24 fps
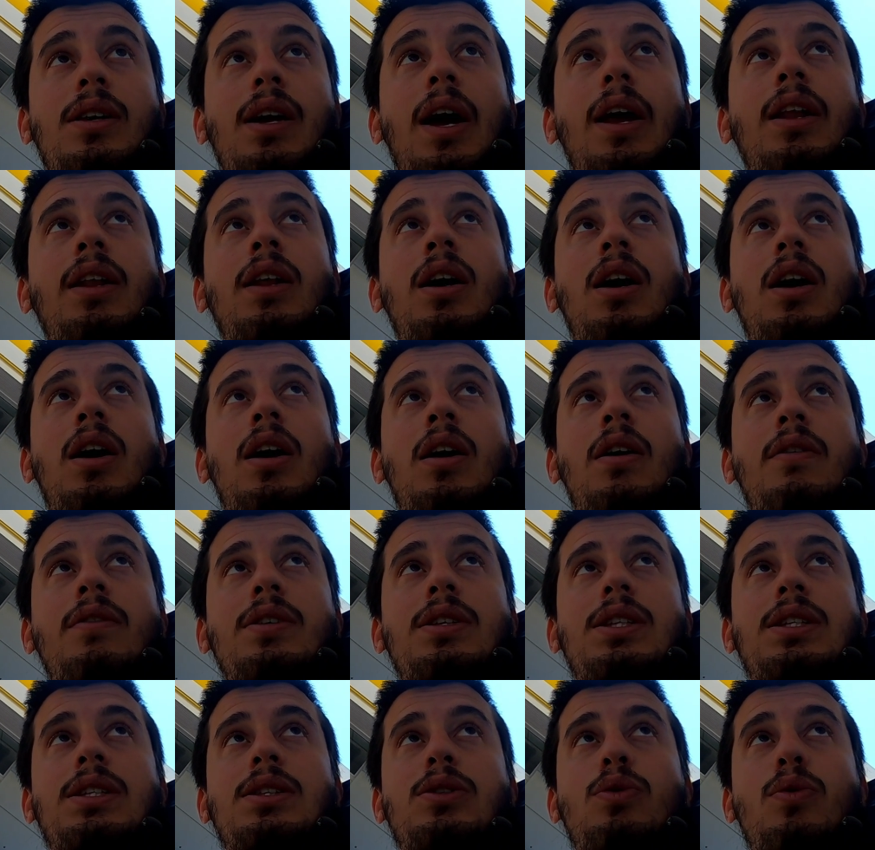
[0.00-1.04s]
Right now
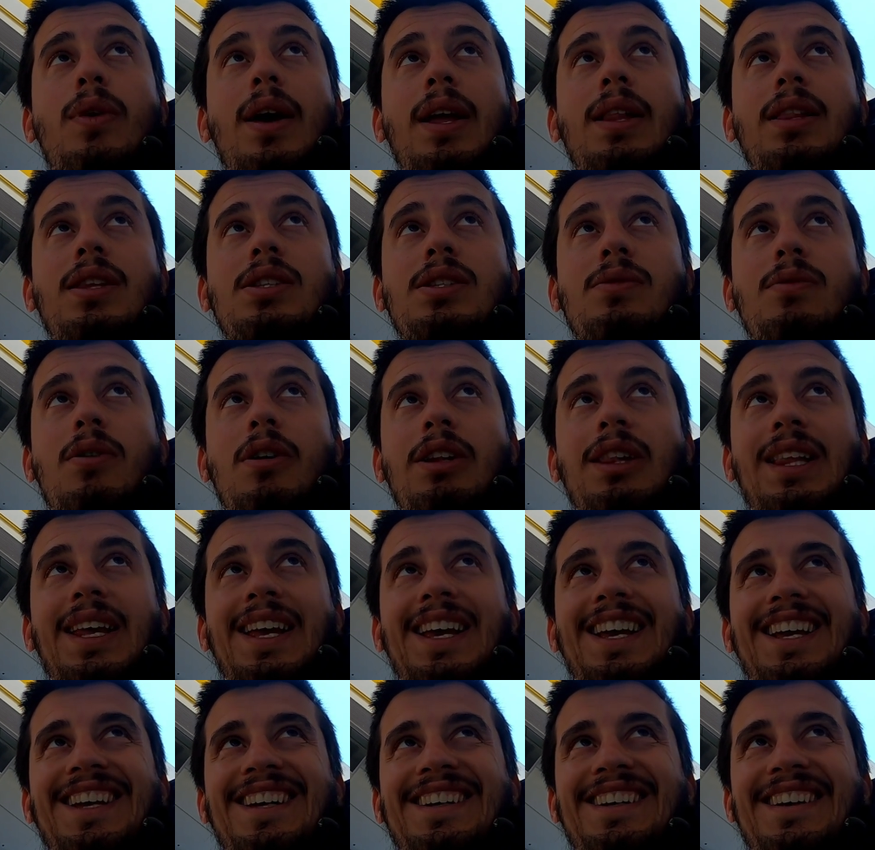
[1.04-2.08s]
it's 20
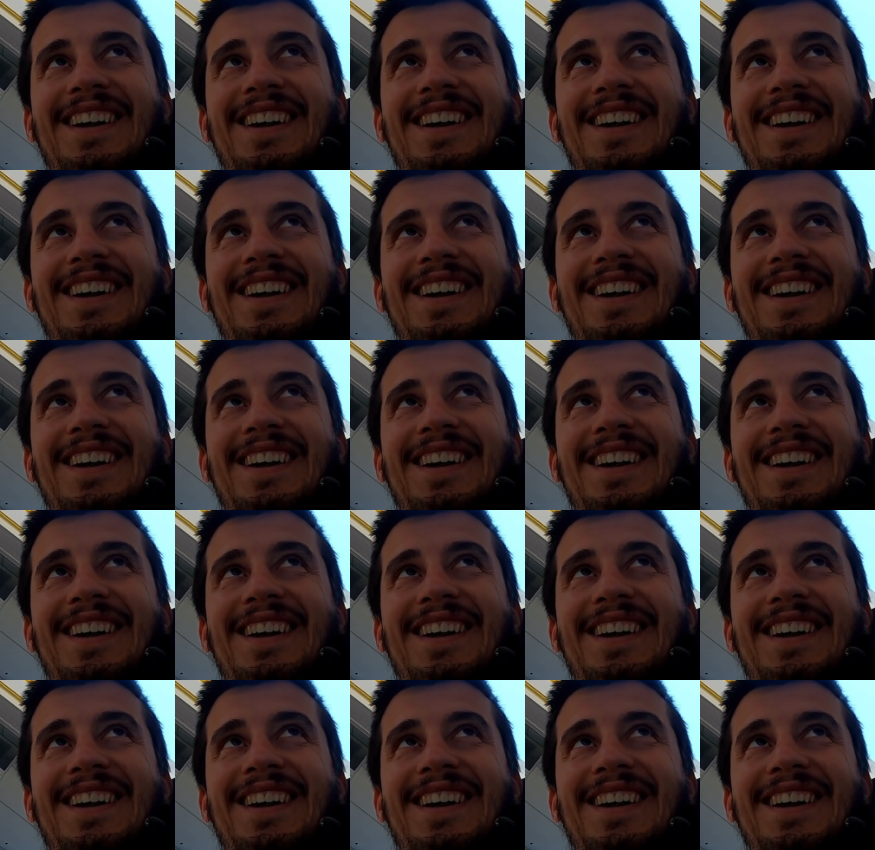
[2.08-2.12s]
zloty.